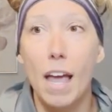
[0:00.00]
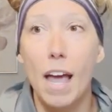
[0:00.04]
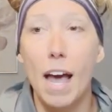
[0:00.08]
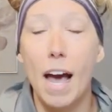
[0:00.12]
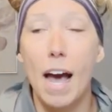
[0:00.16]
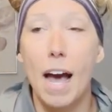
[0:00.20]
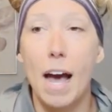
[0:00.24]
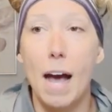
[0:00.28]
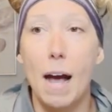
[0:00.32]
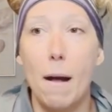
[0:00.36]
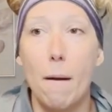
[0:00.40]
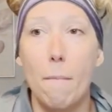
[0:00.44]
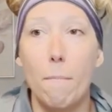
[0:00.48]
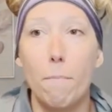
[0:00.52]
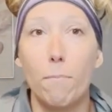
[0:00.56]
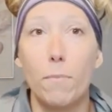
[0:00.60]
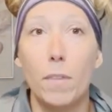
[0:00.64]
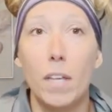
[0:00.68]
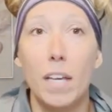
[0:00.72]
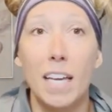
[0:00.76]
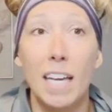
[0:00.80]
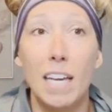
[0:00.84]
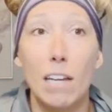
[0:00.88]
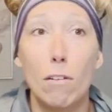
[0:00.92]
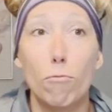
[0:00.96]

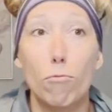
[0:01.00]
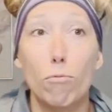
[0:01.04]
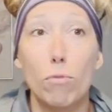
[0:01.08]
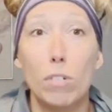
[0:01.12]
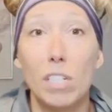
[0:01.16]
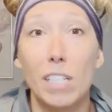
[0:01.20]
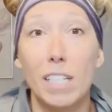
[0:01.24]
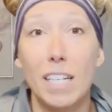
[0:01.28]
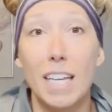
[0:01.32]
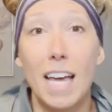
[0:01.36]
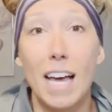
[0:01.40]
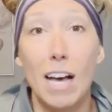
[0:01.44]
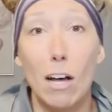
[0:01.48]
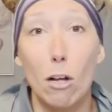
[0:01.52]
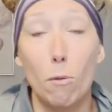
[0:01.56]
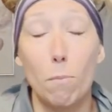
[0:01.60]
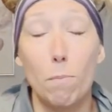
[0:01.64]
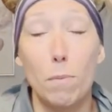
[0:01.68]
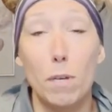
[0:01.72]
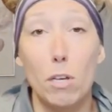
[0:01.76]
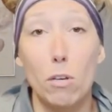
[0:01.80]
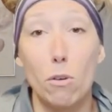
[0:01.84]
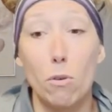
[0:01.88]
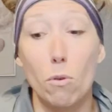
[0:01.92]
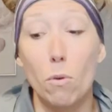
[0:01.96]
can really help
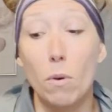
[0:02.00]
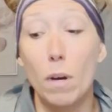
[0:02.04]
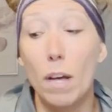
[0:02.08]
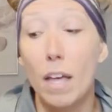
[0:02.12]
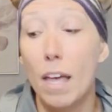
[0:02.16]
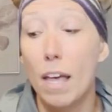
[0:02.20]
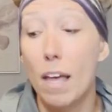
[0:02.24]
you